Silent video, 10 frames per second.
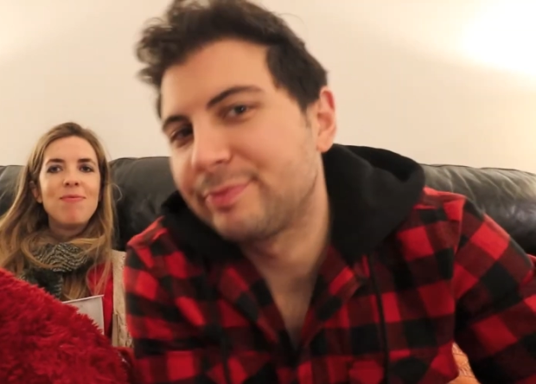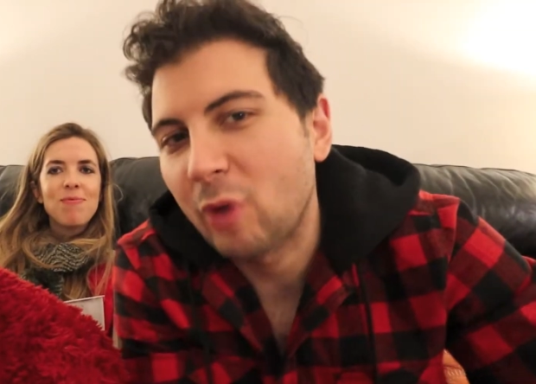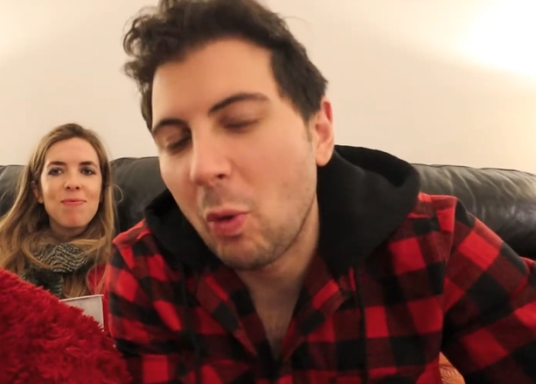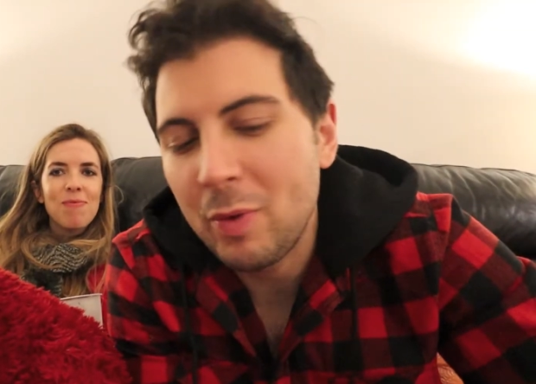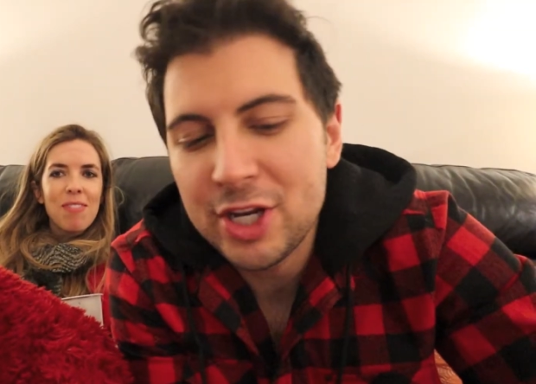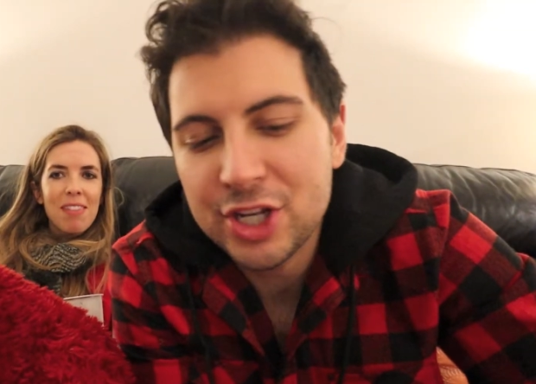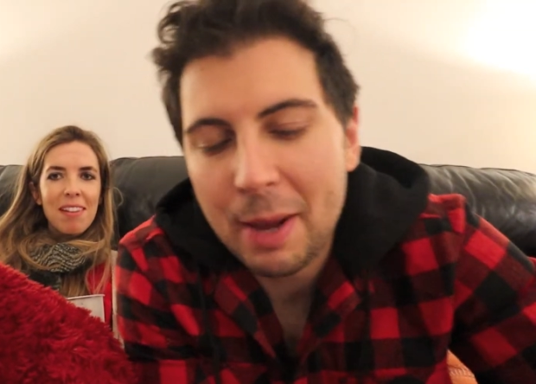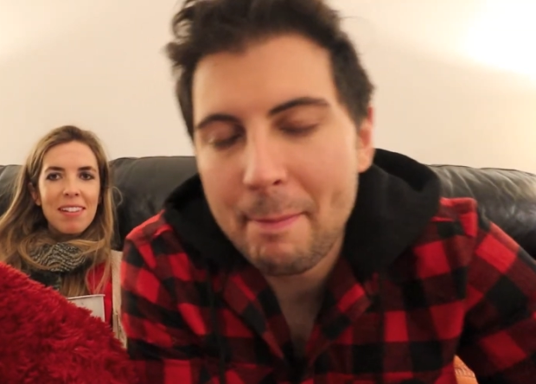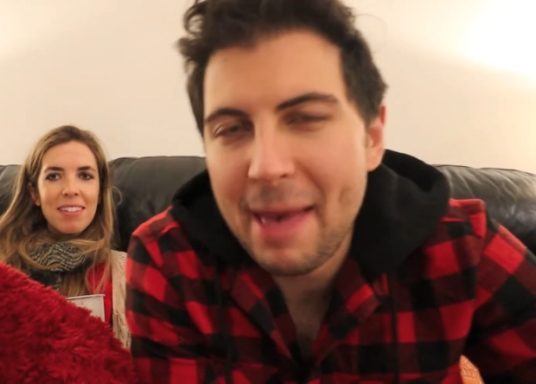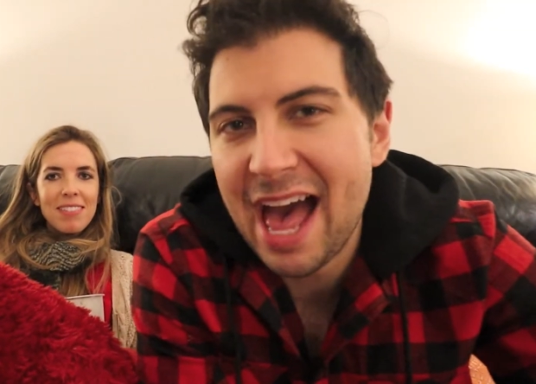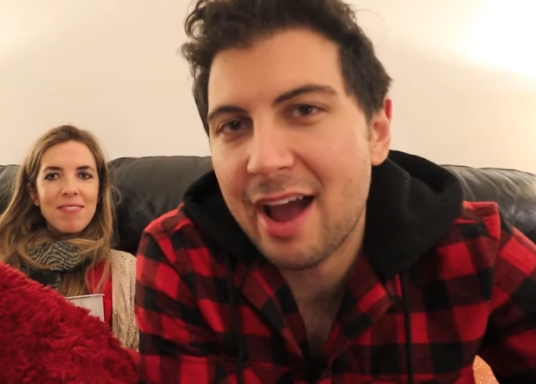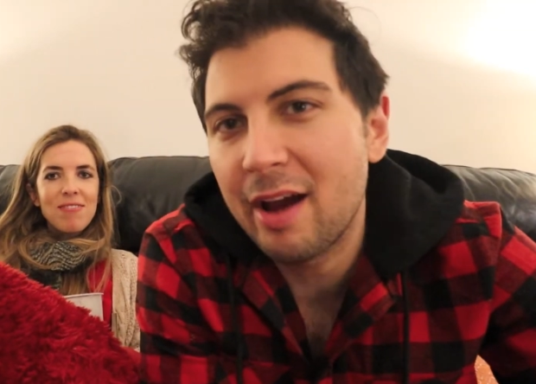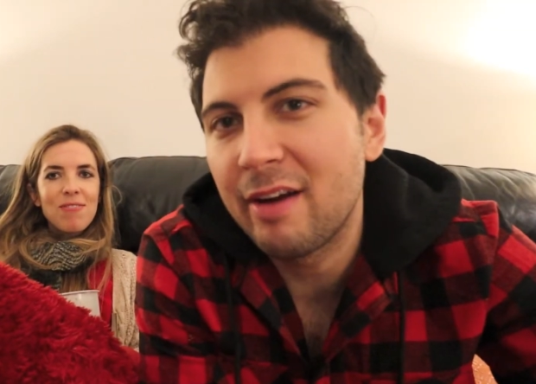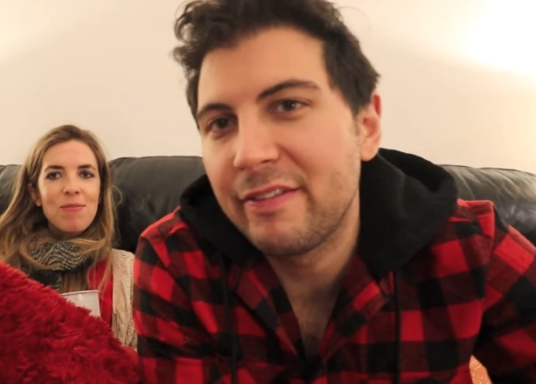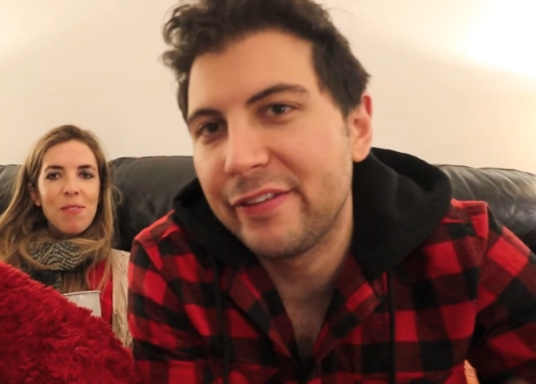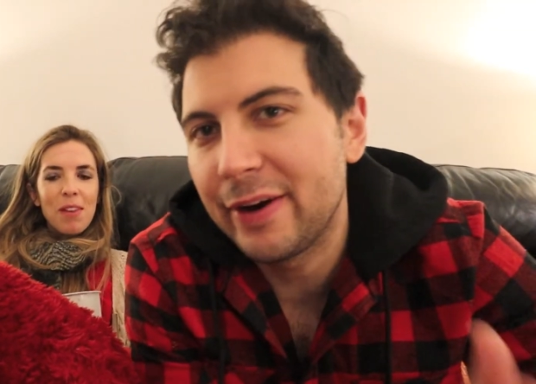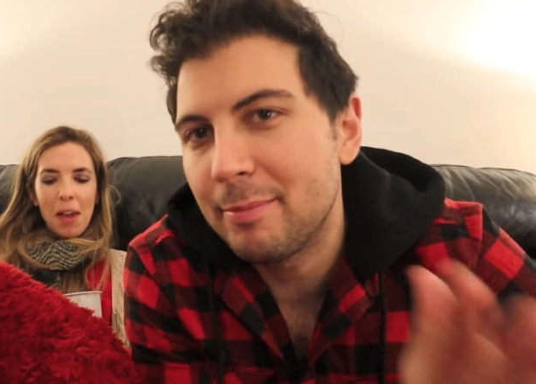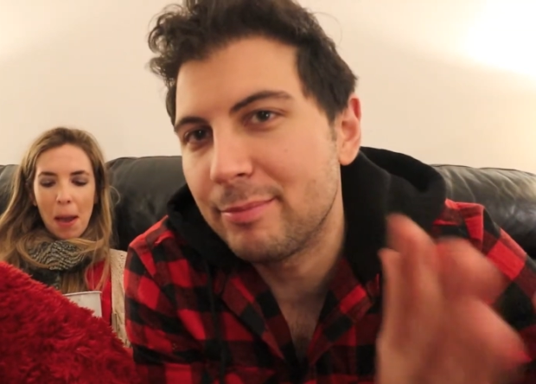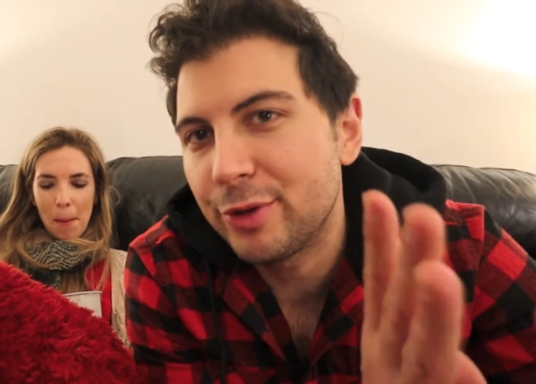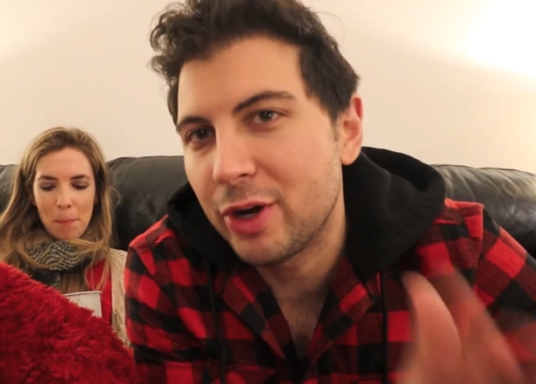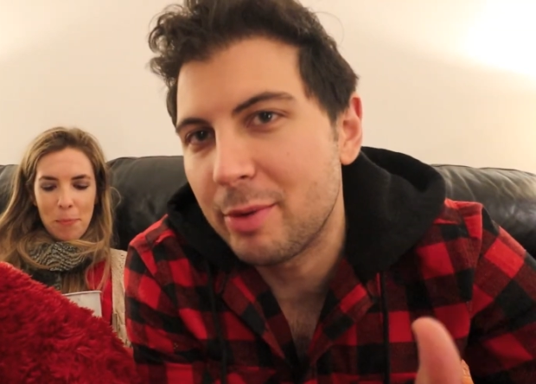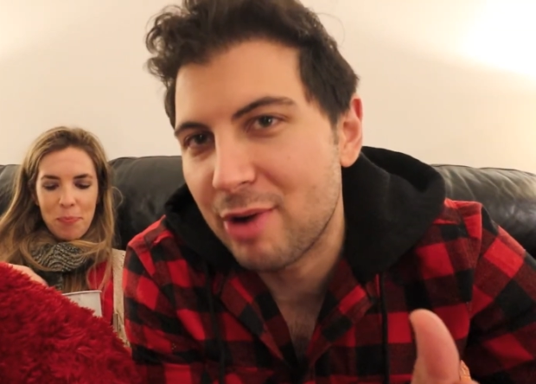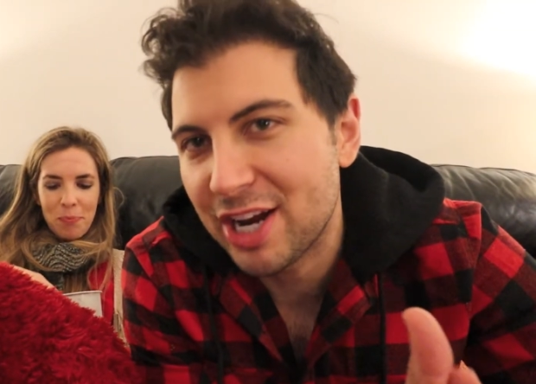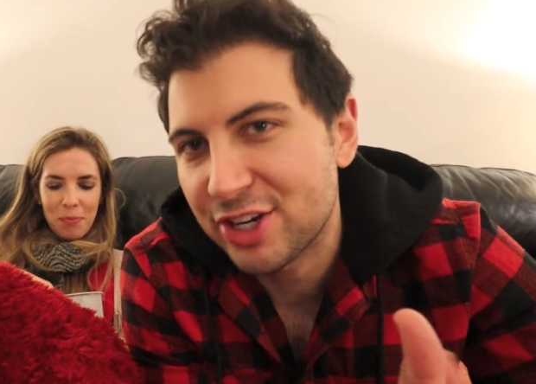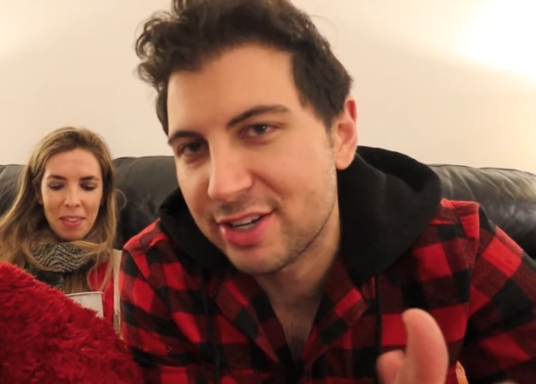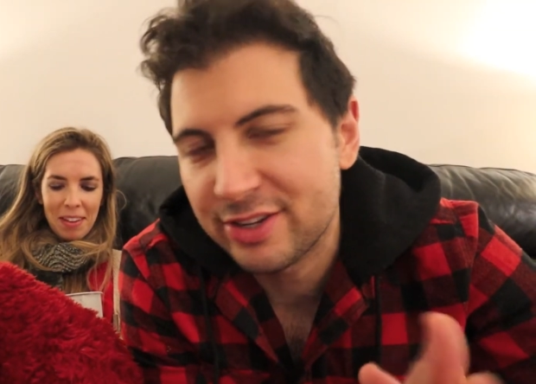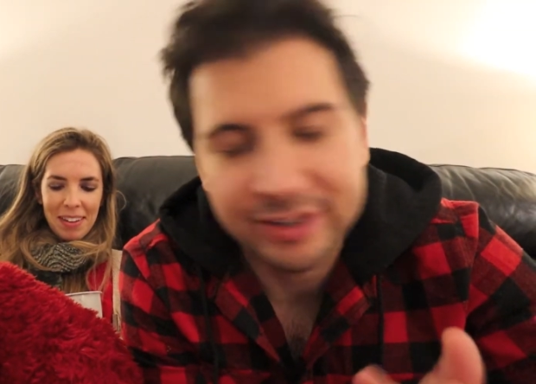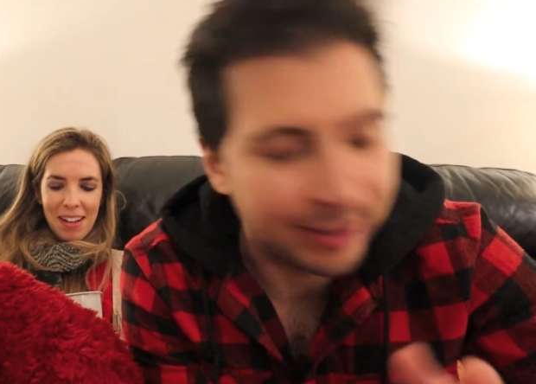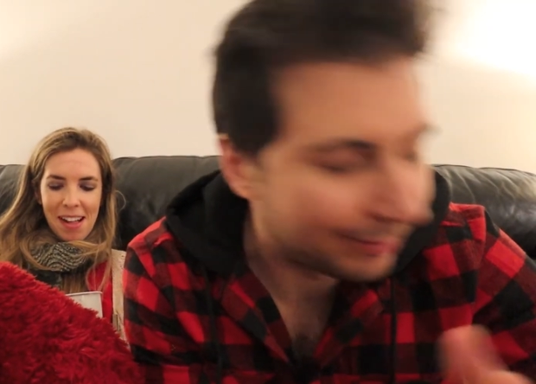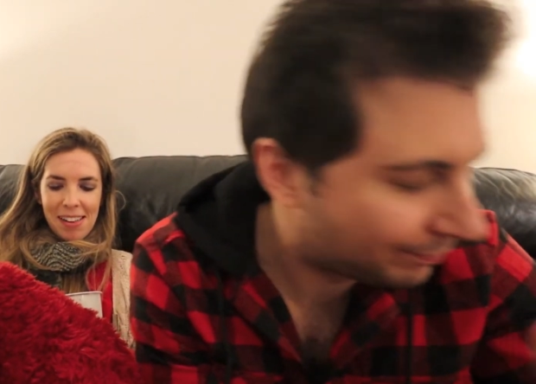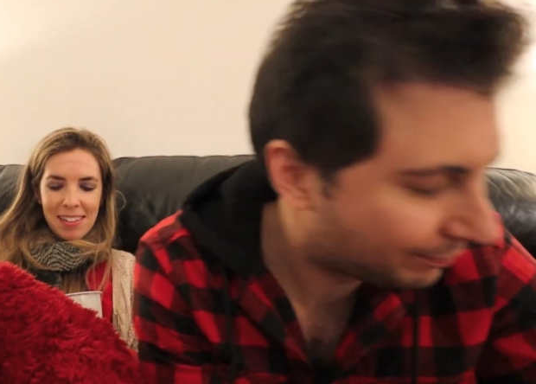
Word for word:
Speaker 1: Hmm. We just got back from Dirty Precious.